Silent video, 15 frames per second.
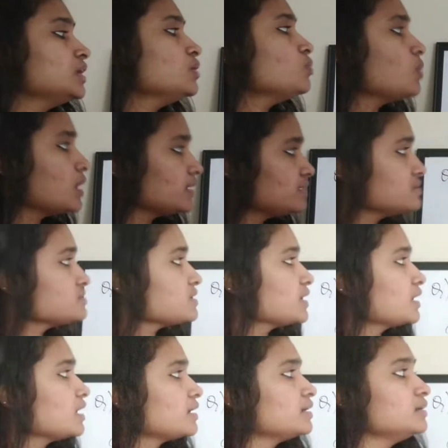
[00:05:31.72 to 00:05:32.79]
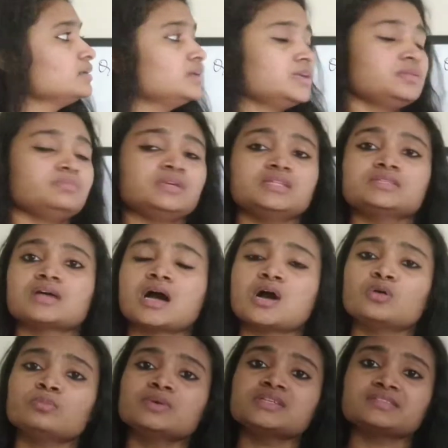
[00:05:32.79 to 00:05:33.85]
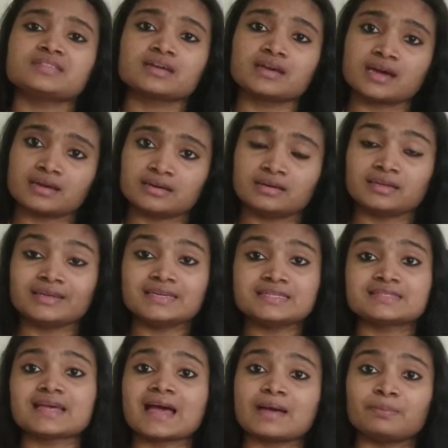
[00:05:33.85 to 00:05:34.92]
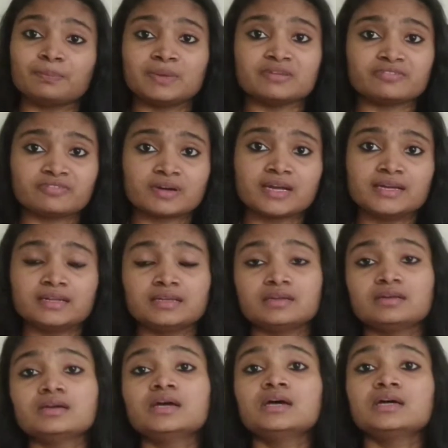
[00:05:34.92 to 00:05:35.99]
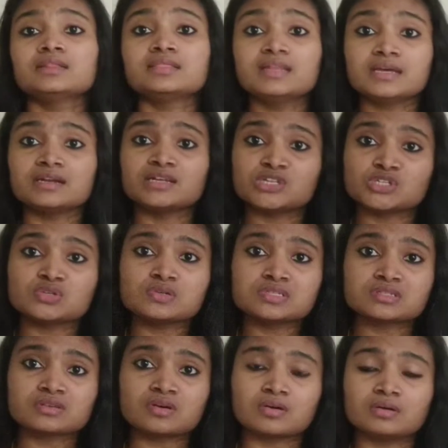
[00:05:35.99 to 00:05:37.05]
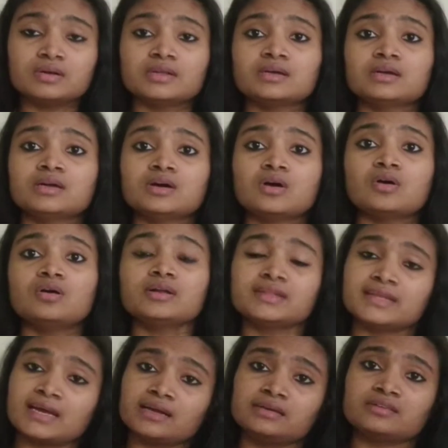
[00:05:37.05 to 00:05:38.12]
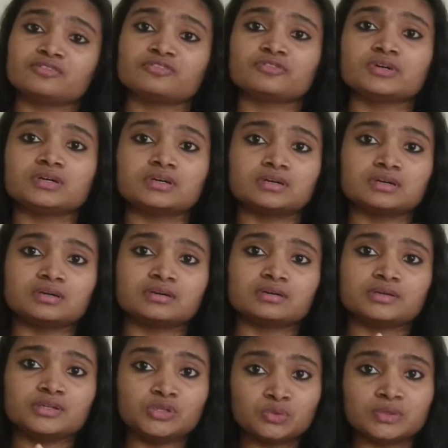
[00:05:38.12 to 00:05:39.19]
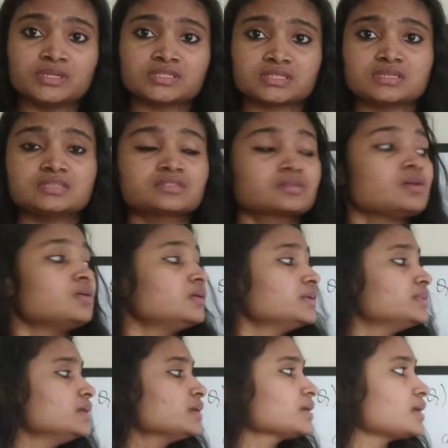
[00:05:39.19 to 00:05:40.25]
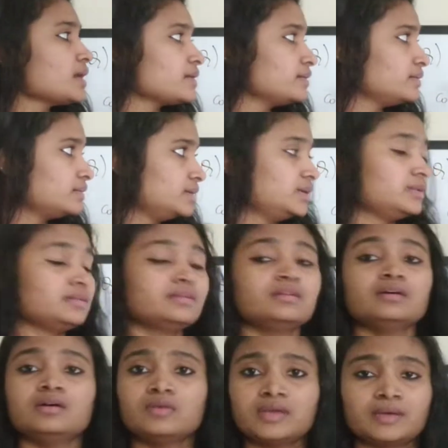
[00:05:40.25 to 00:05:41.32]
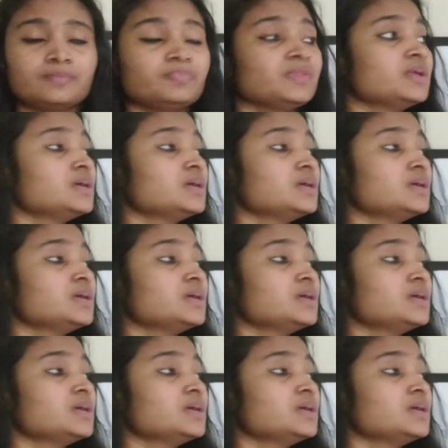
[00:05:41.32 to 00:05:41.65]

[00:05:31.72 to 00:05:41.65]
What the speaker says: Now, what is a current gain means? How much the current is amplified? The ratio is called, or that unit is called the current gain. Okay,